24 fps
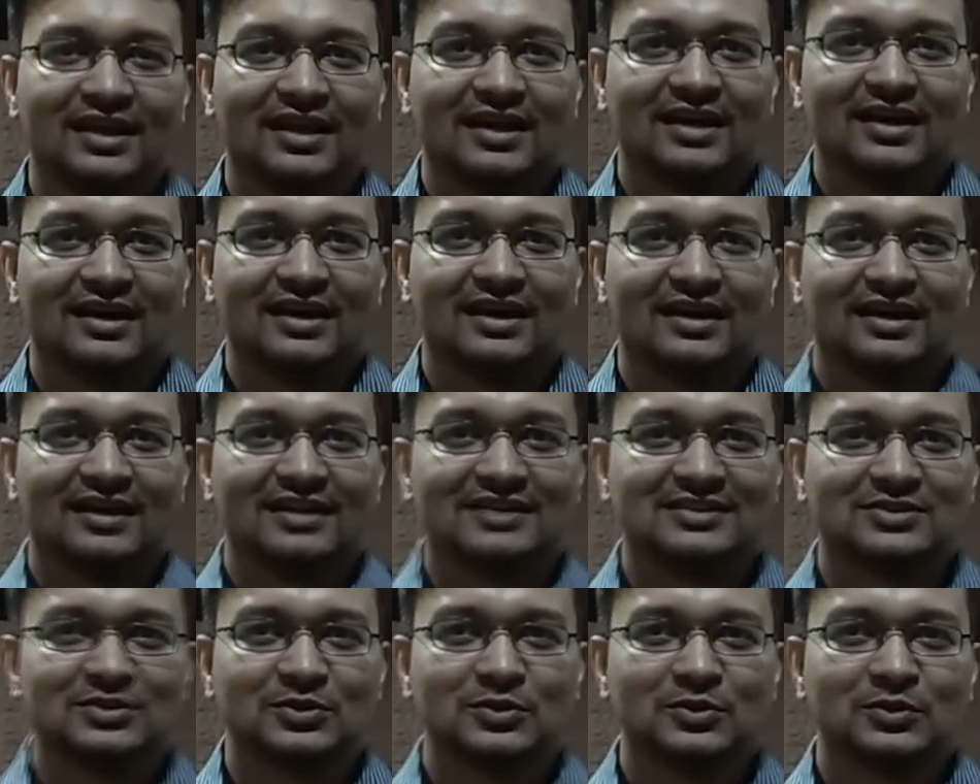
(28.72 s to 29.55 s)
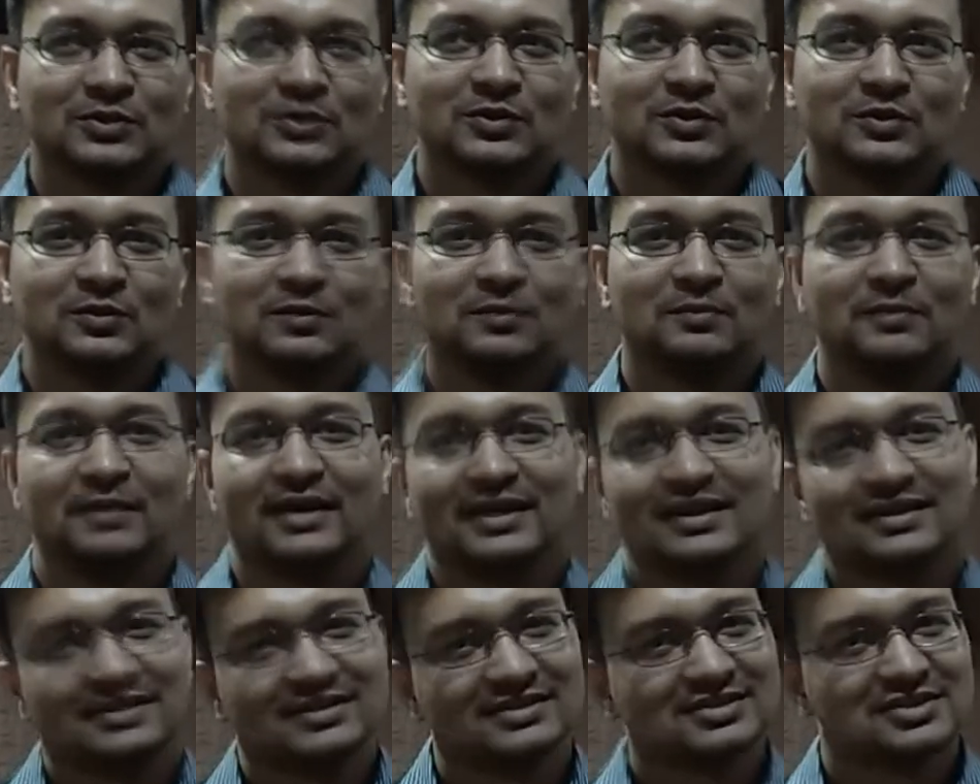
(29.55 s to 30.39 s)
Uh, so
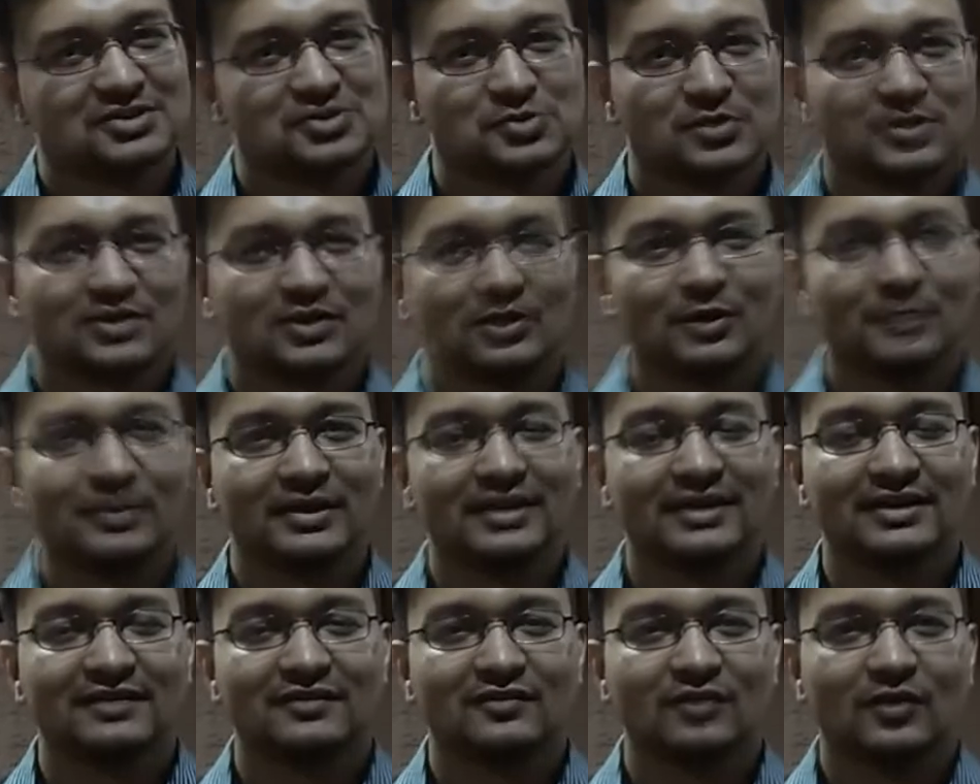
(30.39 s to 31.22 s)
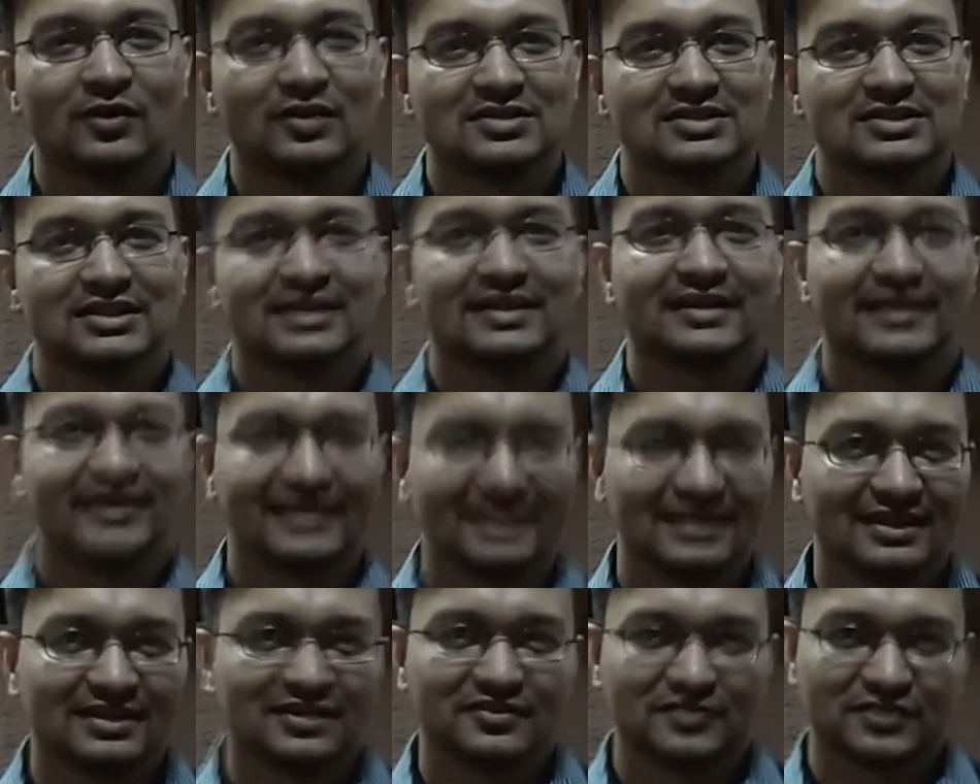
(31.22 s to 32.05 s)
my research work normally involves like
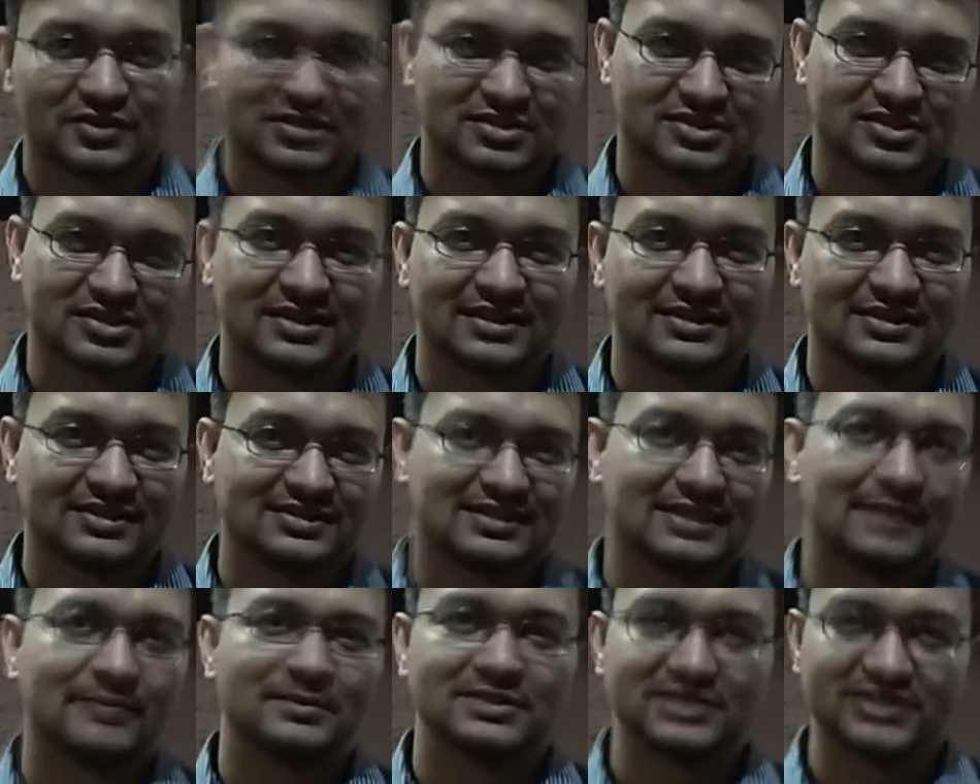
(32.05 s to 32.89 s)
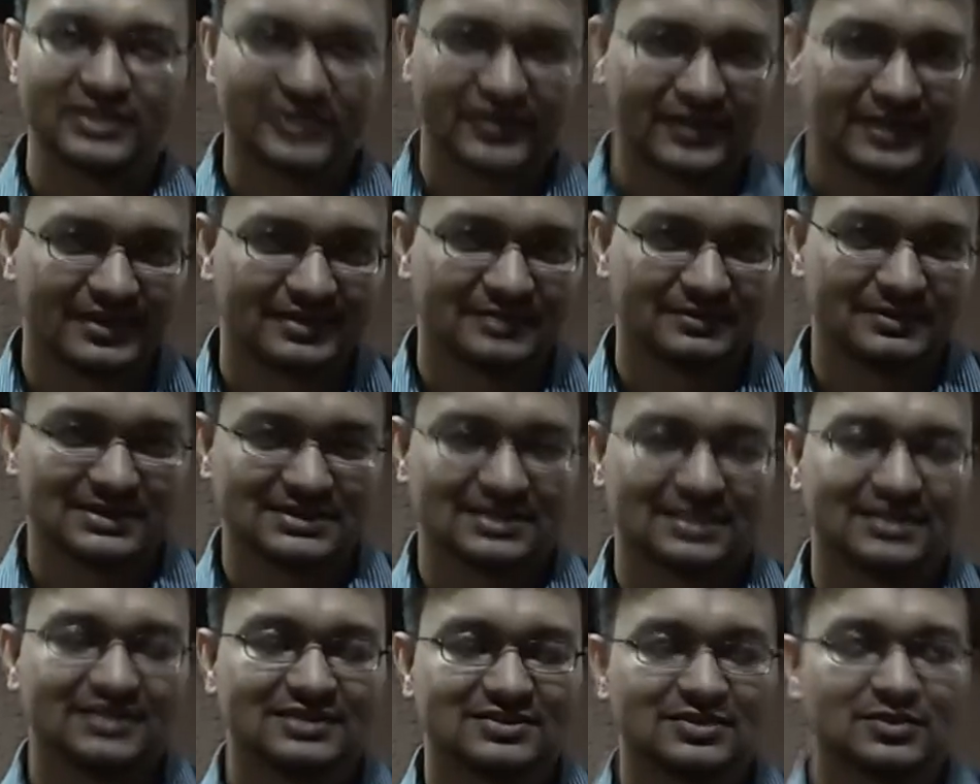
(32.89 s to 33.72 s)
critical infrastructure and the cybersecurity
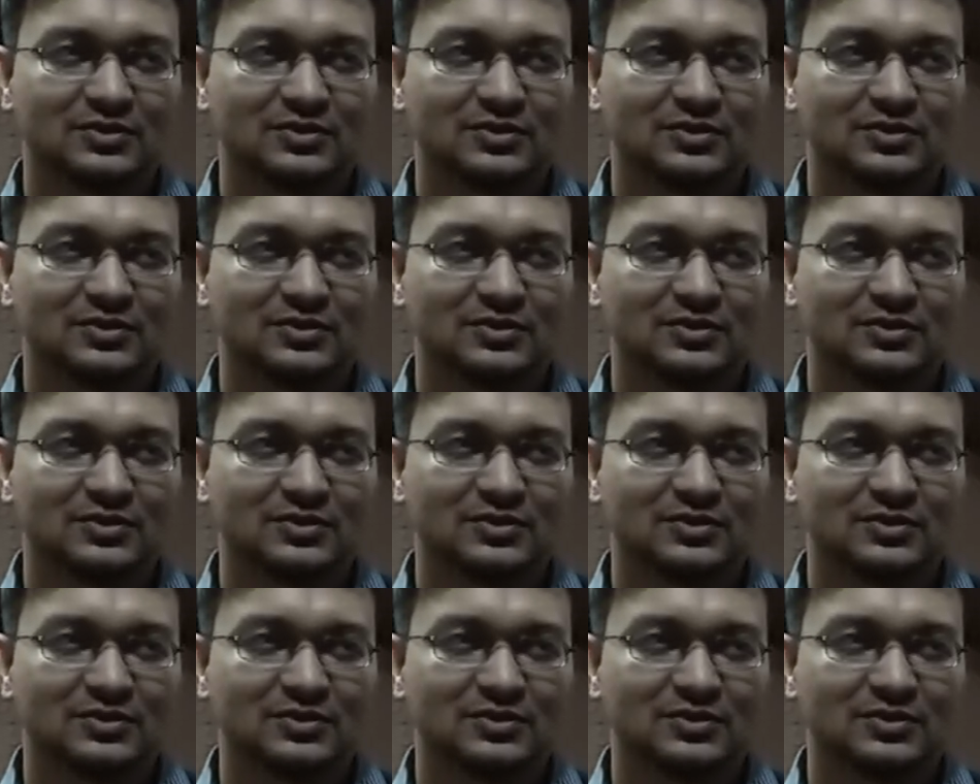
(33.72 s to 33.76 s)
basically.